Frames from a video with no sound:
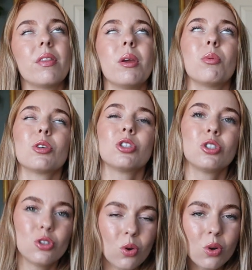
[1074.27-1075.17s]
They were
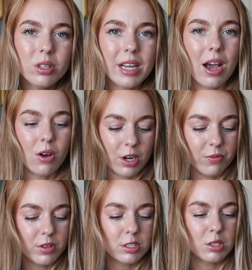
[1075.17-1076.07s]
sold out
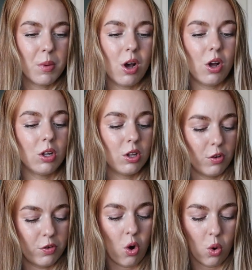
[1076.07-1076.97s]
of the small,
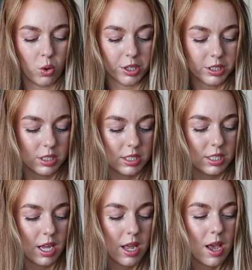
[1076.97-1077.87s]
of course,